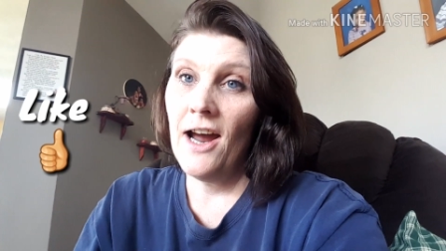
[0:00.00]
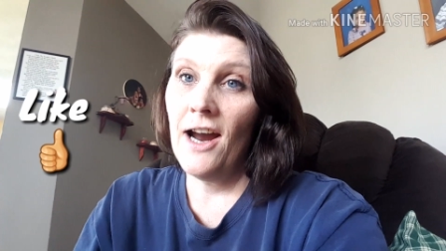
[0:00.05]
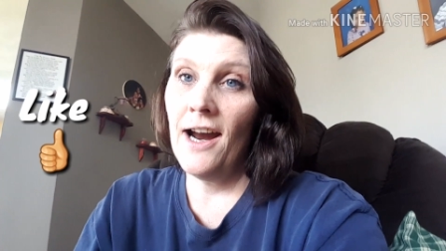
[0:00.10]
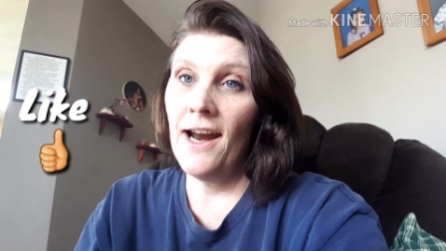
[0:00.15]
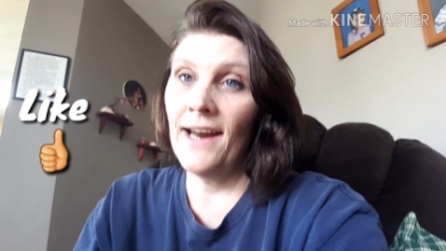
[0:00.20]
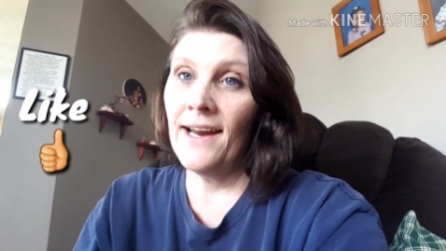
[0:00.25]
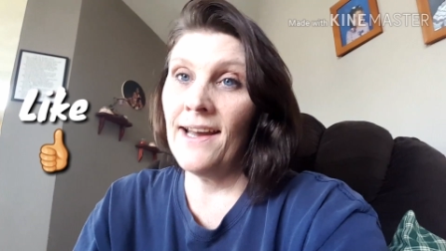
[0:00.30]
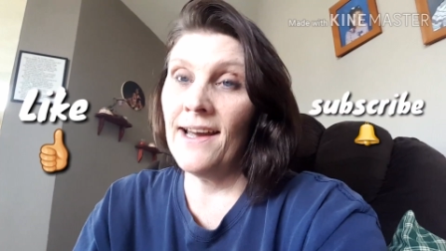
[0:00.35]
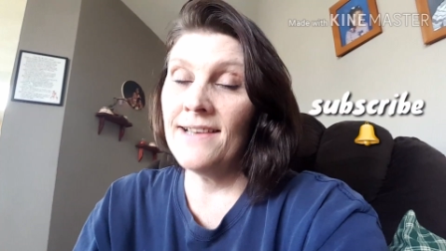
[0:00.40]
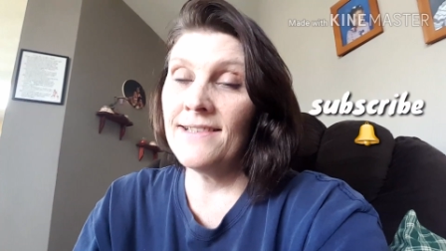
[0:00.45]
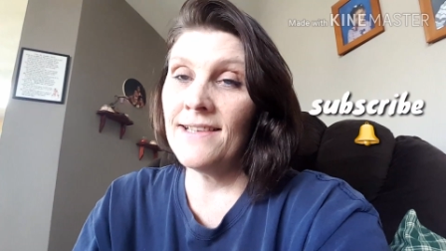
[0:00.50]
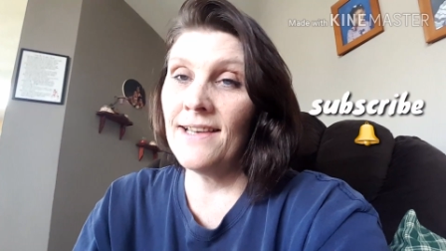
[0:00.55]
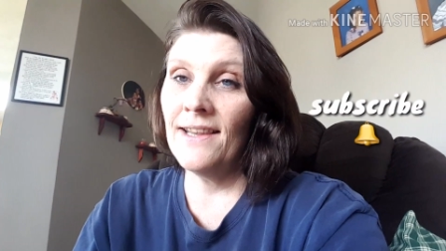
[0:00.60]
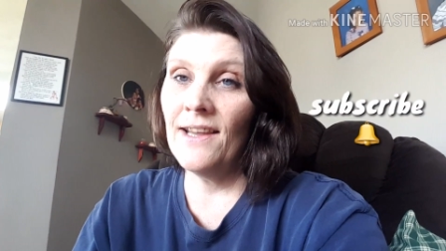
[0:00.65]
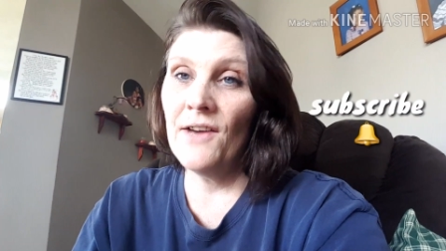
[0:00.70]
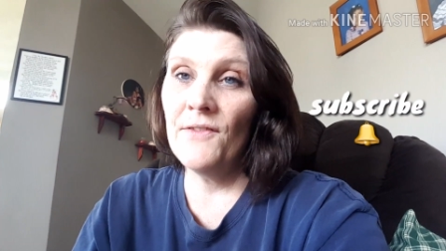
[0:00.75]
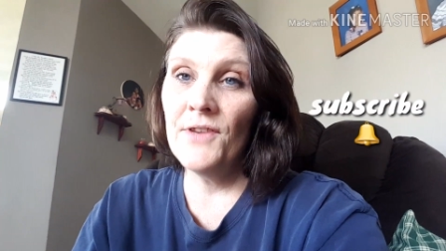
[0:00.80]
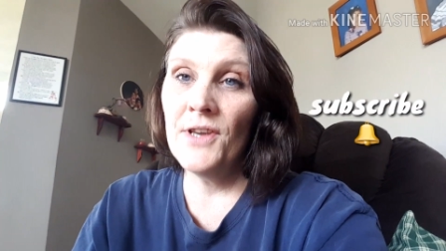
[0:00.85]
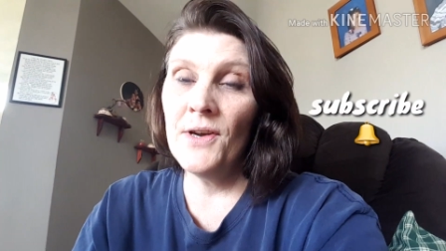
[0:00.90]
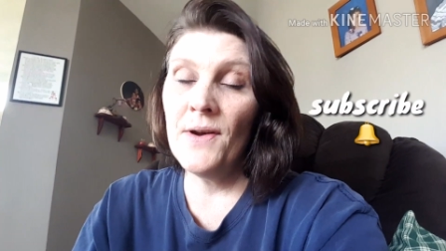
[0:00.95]
All right, guys, I
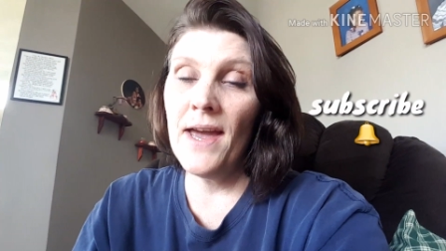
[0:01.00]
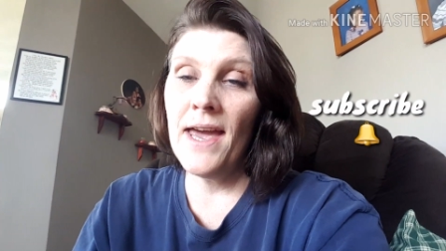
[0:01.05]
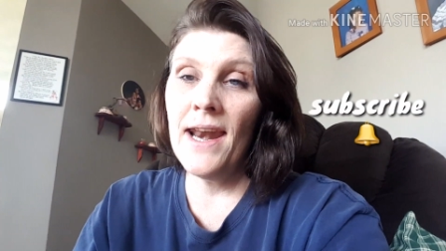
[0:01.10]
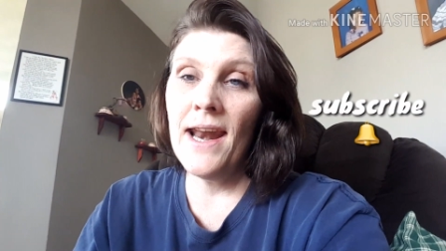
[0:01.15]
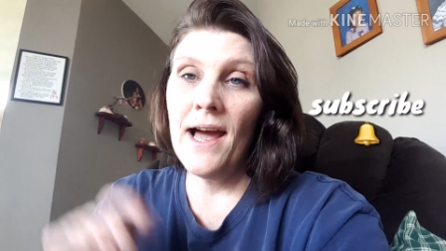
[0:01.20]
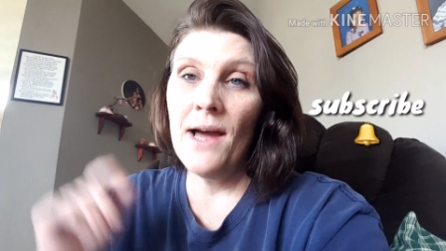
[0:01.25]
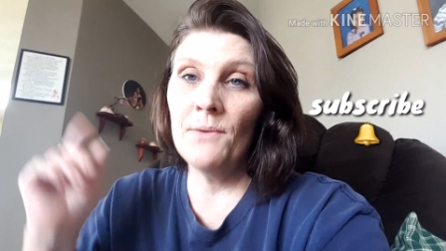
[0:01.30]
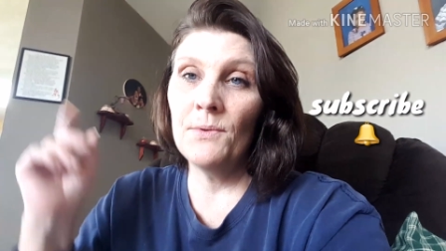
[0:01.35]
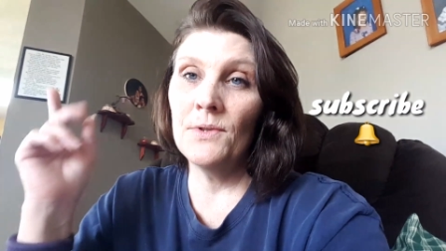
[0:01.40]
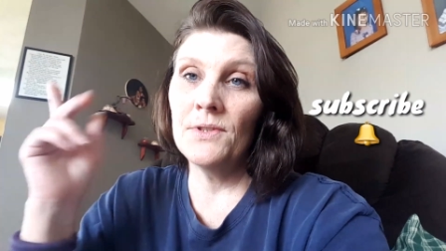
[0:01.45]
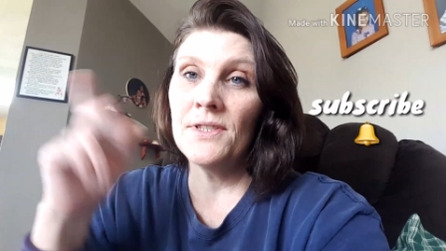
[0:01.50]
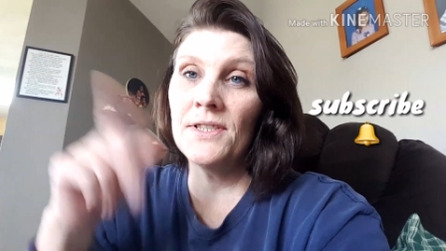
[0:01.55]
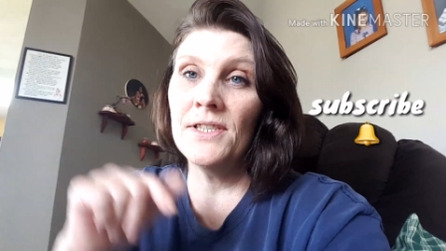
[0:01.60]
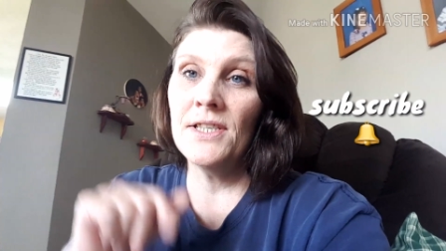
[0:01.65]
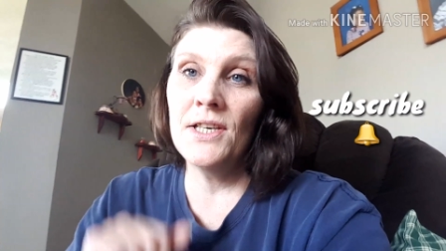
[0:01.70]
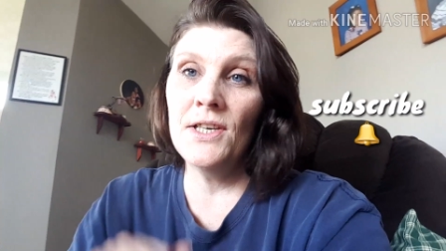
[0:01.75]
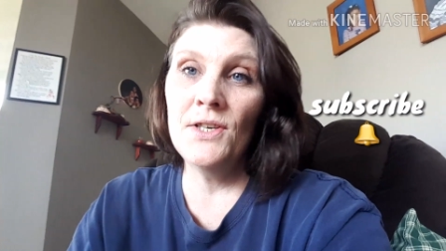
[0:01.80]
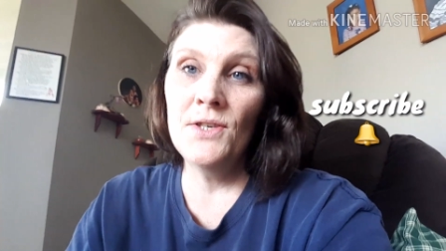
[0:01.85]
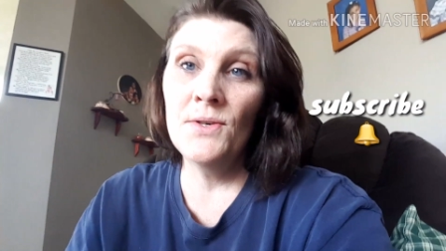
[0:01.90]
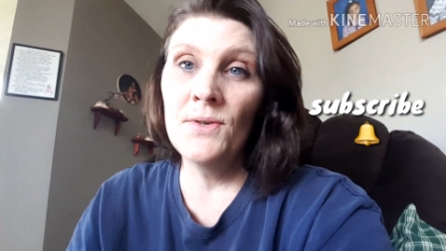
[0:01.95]
love you and I will
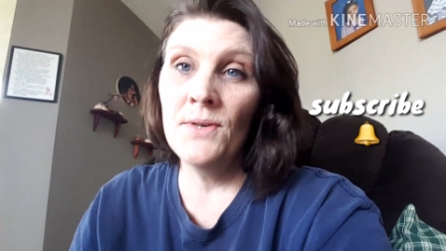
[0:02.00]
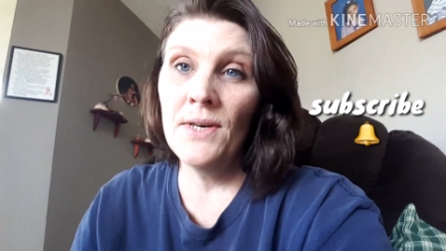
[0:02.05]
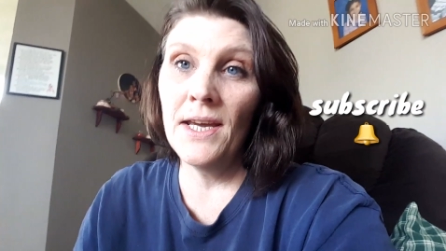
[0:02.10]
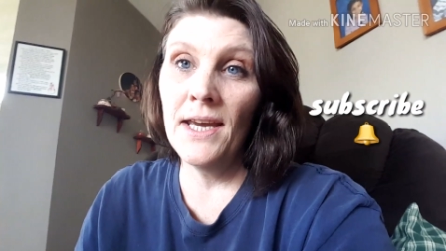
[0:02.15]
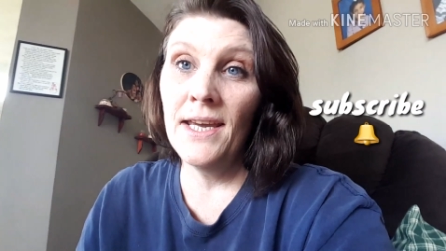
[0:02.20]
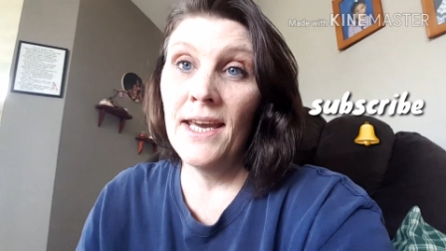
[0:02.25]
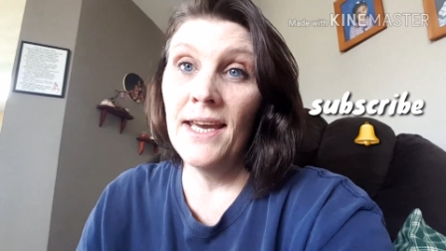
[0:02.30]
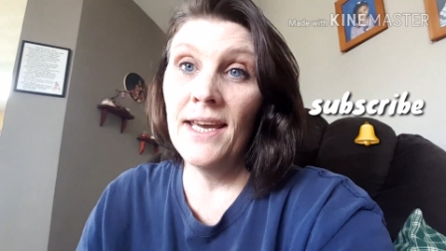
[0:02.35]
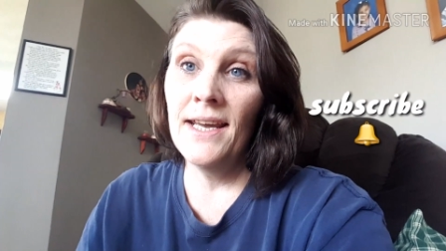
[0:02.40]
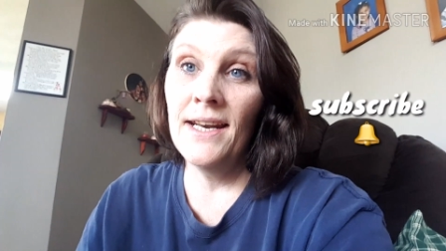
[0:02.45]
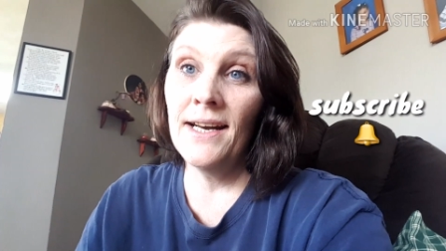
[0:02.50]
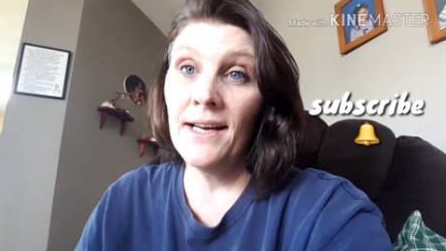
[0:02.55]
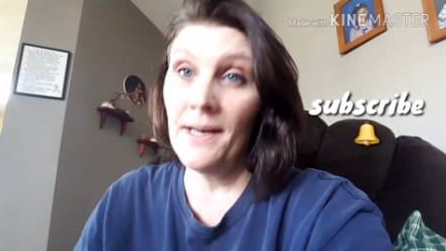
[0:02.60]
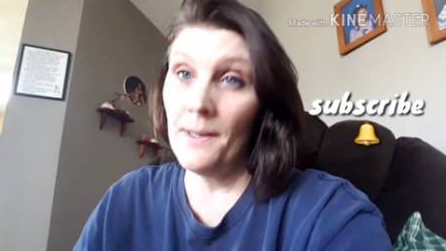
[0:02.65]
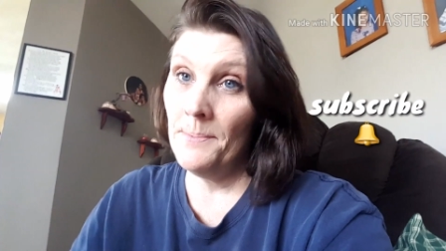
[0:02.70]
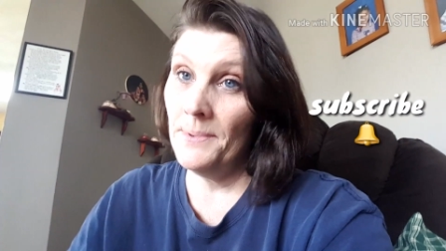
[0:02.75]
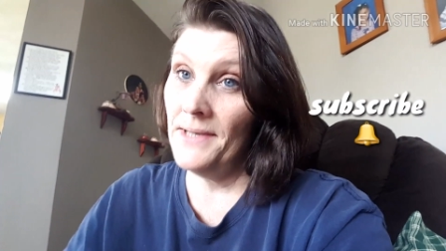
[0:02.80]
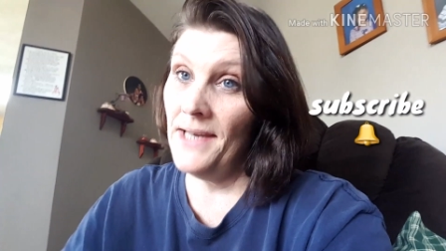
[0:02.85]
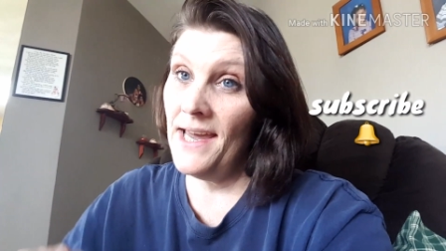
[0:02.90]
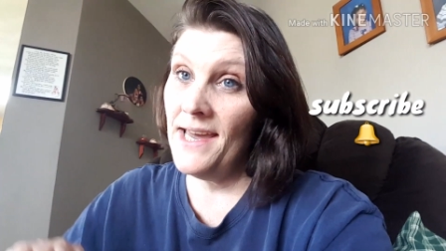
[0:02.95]
see you in a
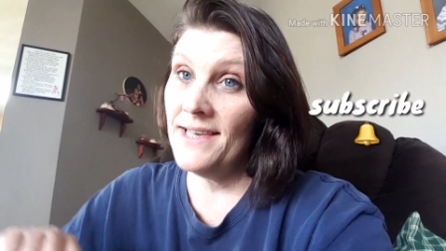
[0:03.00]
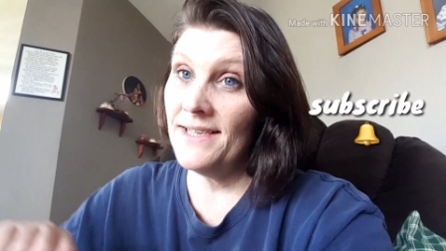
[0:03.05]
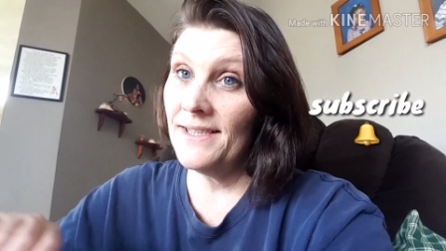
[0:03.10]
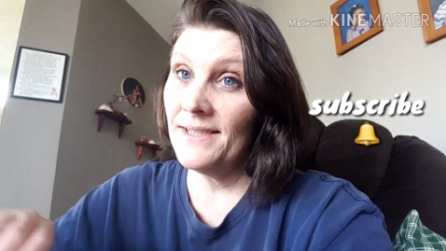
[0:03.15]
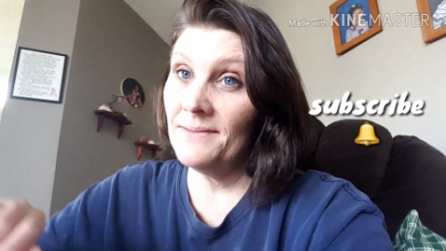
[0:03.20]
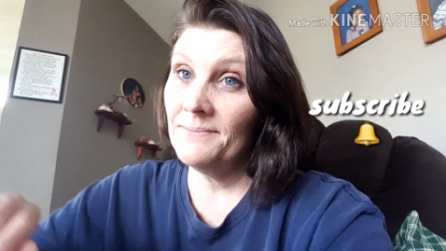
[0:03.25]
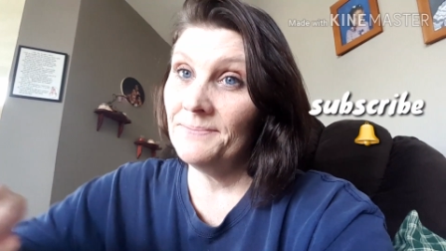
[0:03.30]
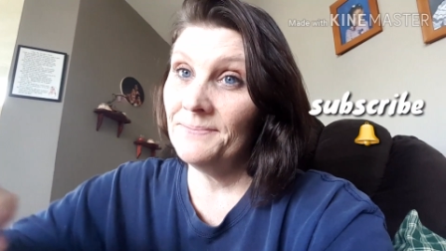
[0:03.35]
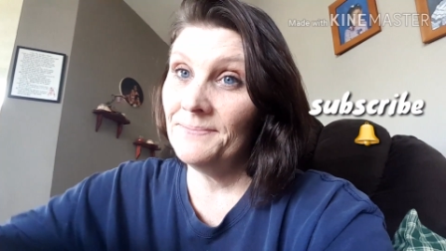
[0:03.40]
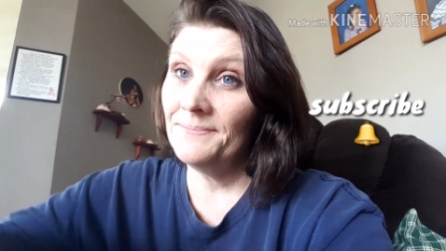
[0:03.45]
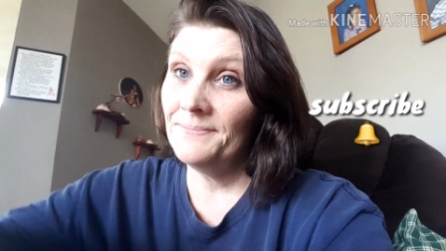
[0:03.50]
couple days.